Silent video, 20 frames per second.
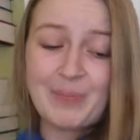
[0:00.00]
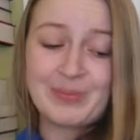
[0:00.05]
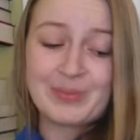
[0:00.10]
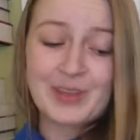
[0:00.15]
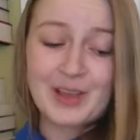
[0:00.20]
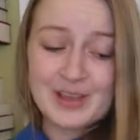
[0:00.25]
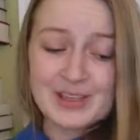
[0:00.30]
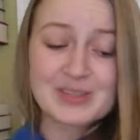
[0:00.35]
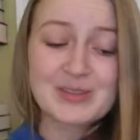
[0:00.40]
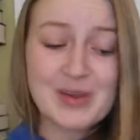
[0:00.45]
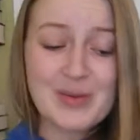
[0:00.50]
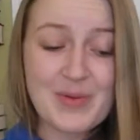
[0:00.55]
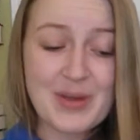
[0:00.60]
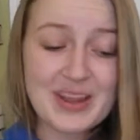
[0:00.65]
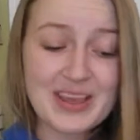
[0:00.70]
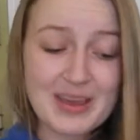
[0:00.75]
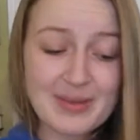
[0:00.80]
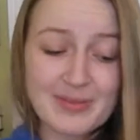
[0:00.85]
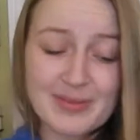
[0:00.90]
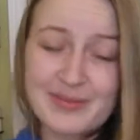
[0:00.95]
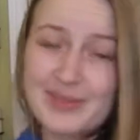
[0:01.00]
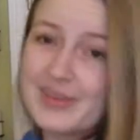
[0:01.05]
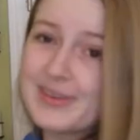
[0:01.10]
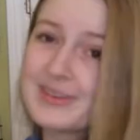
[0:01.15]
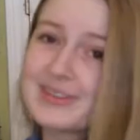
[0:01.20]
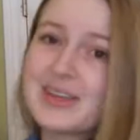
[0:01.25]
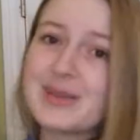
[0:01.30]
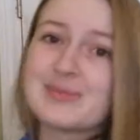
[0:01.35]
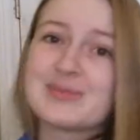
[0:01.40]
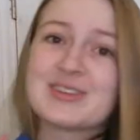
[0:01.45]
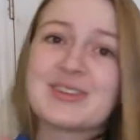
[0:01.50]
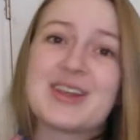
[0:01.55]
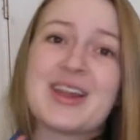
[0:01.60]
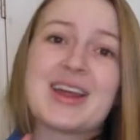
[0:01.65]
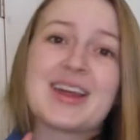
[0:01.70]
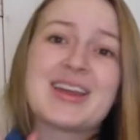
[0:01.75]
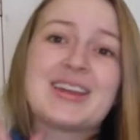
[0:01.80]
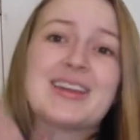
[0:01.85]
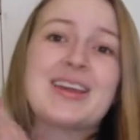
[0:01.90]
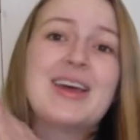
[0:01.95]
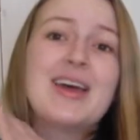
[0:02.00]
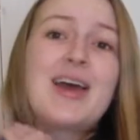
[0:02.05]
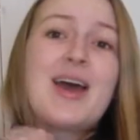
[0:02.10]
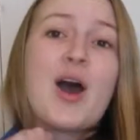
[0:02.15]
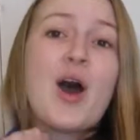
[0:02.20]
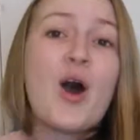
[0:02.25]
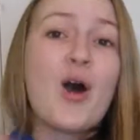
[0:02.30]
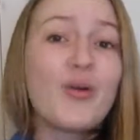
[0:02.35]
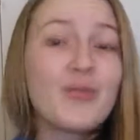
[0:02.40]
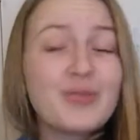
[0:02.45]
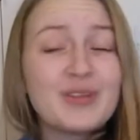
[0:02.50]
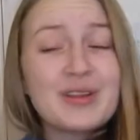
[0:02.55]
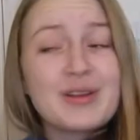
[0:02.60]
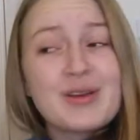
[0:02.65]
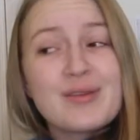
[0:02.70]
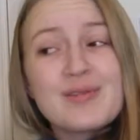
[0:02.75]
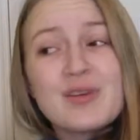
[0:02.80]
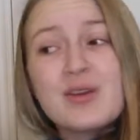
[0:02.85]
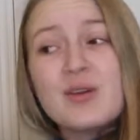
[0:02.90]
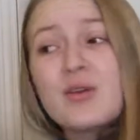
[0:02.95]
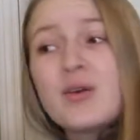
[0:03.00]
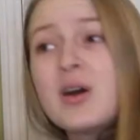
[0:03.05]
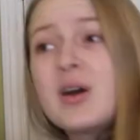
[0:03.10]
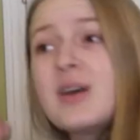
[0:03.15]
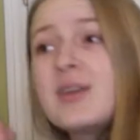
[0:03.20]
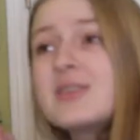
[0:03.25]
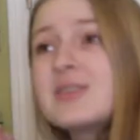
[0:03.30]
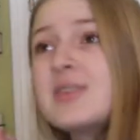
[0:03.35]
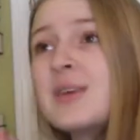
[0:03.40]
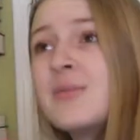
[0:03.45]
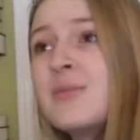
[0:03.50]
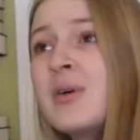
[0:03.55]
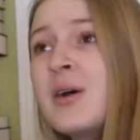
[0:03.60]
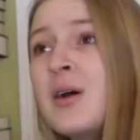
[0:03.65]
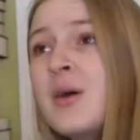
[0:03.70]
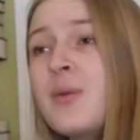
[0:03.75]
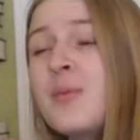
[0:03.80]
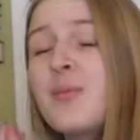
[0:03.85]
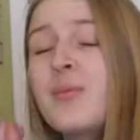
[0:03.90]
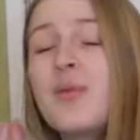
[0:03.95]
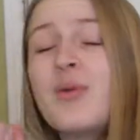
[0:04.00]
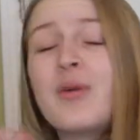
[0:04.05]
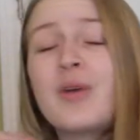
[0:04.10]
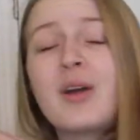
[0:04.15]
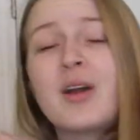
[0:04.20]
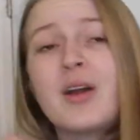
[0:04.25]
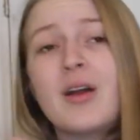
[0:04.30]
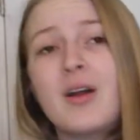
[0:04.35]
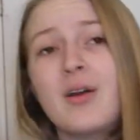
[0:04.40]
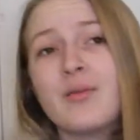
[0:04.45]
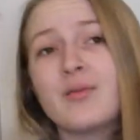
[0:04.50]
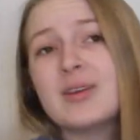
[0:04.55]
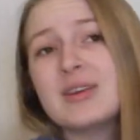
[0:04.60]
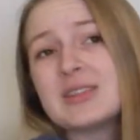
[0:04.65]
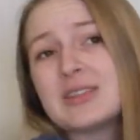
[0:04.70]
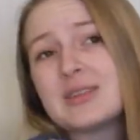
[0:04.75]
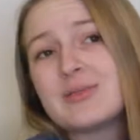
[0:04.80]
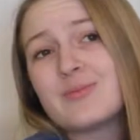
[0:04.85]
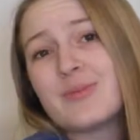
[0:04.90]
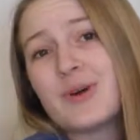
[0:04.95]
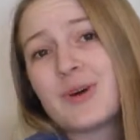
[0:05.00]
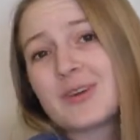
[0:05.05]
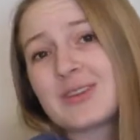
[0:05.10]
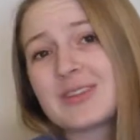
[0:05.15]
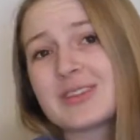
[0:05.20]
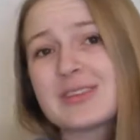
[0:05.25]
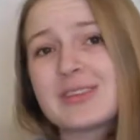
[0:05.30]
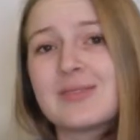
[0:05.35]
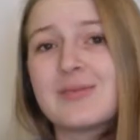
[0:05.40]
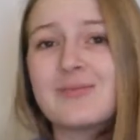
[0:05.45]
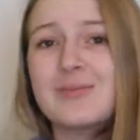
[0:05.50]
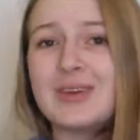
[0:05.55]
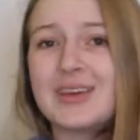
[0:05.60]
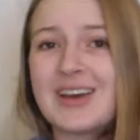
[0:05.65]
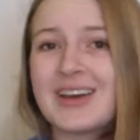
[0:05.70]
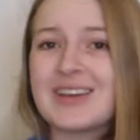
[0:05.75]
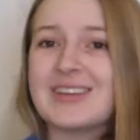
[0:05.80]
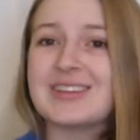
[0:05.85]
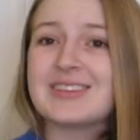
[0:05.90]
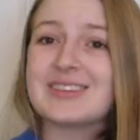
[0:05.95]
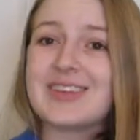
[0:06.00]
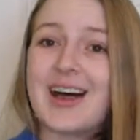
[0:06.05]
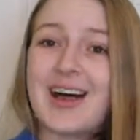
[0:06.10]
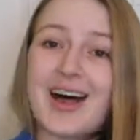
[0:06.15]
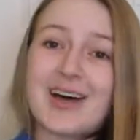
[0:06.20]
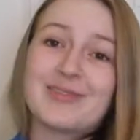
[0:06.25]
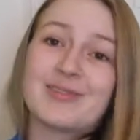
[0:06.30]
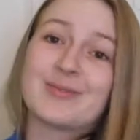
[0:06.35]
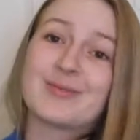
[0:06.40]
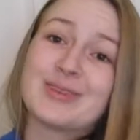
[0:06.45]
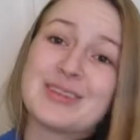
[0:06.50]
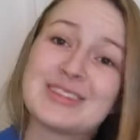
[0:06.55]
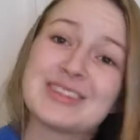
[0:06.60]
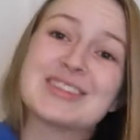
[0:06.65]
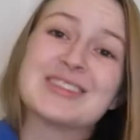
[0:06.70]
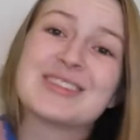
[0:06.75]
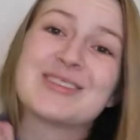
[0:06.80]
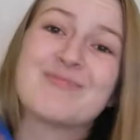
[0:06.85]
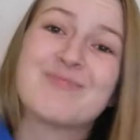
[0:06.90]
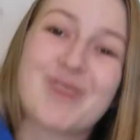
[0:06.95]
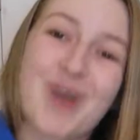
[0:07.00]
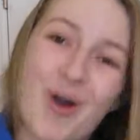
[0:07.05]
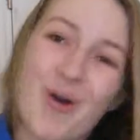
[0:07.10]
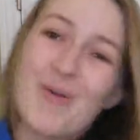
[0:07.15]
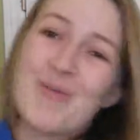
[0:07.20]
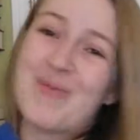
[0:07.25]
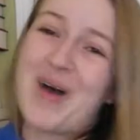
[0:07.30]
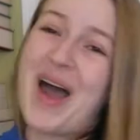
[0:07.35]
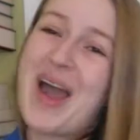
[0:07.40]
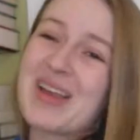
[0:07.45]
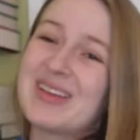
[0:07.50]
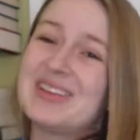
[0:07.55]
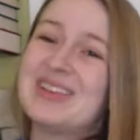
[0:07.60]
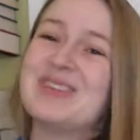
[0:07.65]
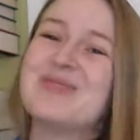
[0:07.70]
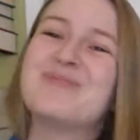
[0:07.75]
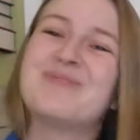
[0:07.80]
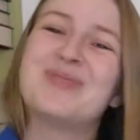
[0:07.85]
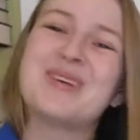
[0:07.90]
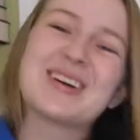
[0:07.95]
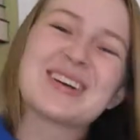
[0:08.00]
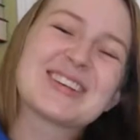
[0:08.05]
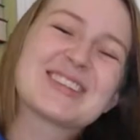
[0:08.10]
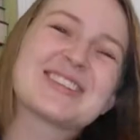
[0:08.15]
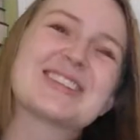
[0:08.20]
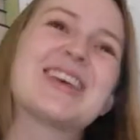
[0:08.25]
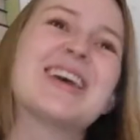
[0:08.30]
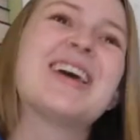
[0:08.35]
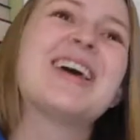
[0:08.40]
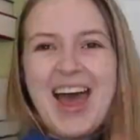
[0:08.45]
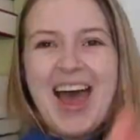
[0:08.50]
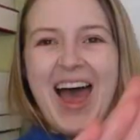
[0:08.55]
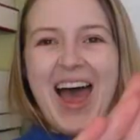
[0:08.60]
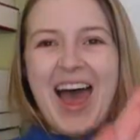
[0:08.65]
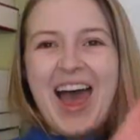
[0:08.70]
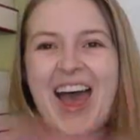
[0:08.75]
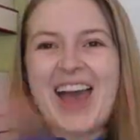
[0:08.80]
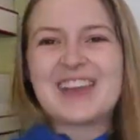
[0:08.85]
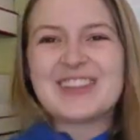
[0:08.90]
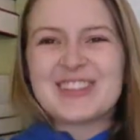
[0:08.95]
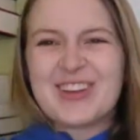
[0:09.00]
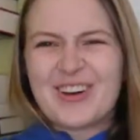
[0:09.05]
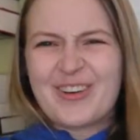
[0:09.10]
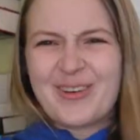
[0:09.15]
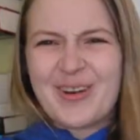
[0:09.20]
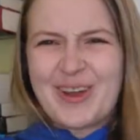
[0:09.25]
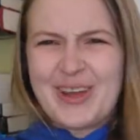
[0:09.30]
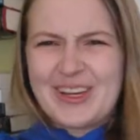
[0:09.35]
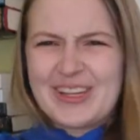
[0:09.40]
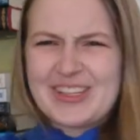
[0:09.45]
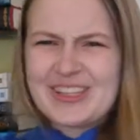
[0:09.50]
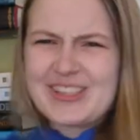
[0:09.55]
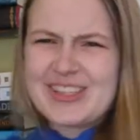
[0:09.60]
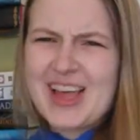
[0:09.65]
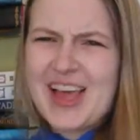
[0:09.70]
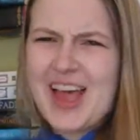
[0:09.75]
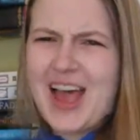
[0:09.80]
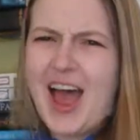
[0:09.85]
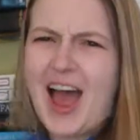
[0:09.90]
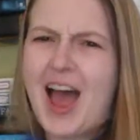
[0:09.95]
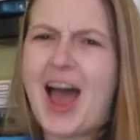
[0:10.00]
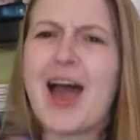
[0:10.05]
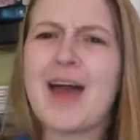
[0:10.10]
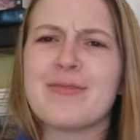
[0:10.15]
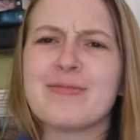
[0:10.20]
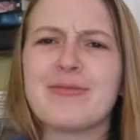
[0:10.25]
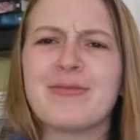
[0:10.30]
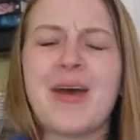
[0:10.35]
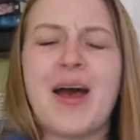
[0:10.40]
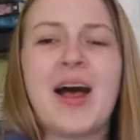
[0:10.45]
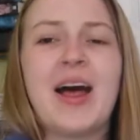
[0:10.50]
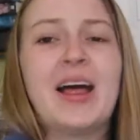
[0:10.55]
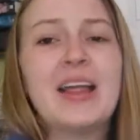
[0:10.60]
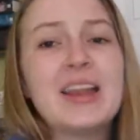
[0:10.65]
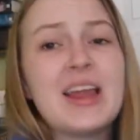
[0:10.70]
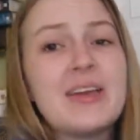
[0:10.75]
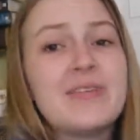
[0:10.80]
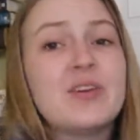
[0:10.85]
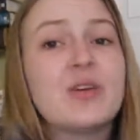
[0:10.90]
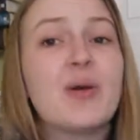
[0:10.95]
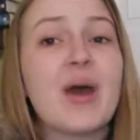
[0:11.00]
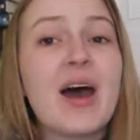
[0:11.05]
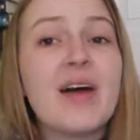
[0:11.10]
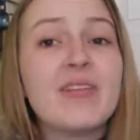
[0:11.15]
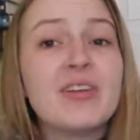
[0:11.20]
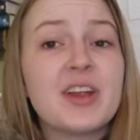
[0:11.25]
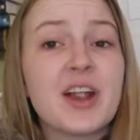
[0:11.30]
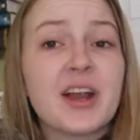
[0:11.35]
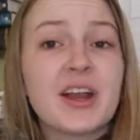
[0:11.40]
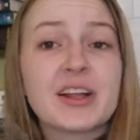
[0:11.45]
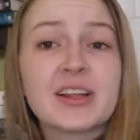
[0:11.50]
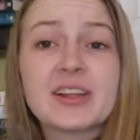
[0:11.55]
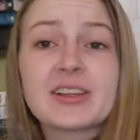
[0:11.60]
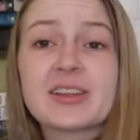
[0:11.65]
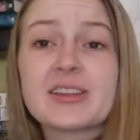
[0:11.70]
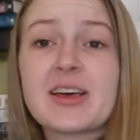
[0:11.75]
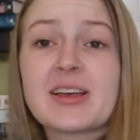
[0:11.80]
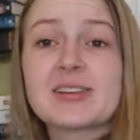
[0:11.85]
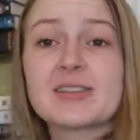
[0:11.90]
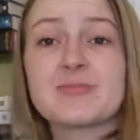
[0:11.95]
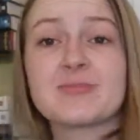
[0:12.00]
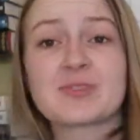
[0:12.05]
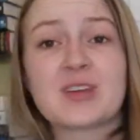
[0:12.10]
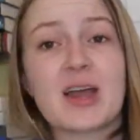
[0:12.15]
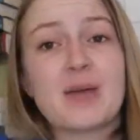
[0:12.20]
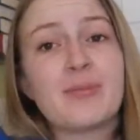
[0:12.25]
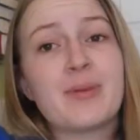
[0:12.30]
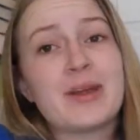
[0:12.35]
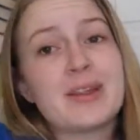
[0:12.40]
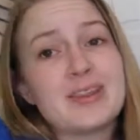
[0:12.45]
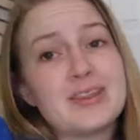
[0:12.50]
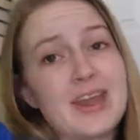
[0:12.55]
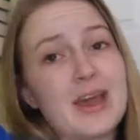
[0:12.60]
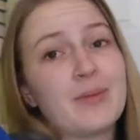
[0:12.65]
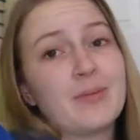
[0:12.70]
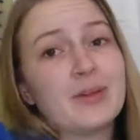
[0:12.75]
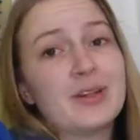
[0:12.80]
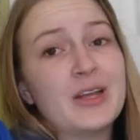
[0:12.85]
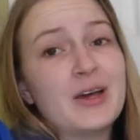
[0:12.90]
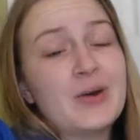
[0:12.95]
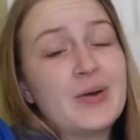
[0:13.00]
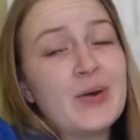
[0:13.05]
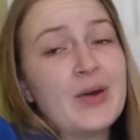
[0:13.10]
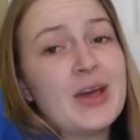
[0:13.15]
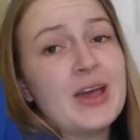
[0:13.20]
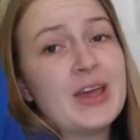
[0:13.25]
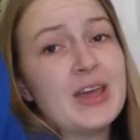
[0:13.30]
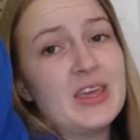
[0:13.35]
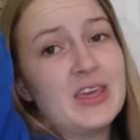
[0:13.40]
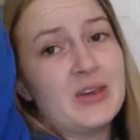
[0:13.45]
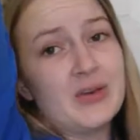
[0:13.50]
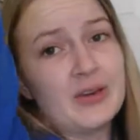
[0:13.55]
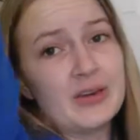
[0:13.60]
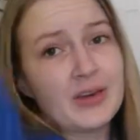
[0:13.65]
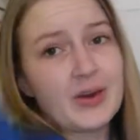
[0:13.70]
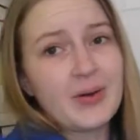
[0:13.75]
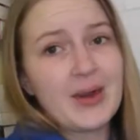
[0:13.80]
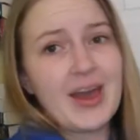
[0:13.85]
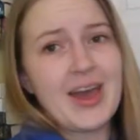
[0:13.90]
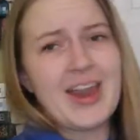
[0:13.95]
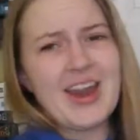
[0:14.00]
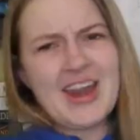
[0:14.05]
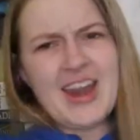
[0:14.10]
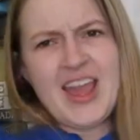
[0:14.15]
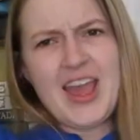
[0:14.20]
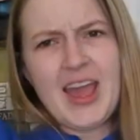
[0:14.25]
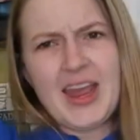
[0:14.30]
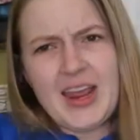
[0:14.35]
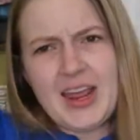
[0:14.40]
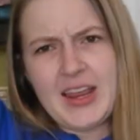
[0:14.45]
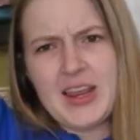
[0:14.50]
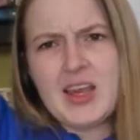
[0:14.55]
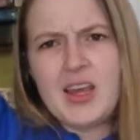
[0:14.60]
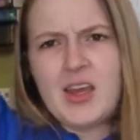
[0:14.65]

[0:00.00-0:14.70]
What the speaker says: Also, I want to get reviews up so that I can hopefully review some more recent books, because I'll have a reason to go and buy new books. As always, I'm Fallon. If you haven't already clicked that subscribe button down below, you can go ahead and hit it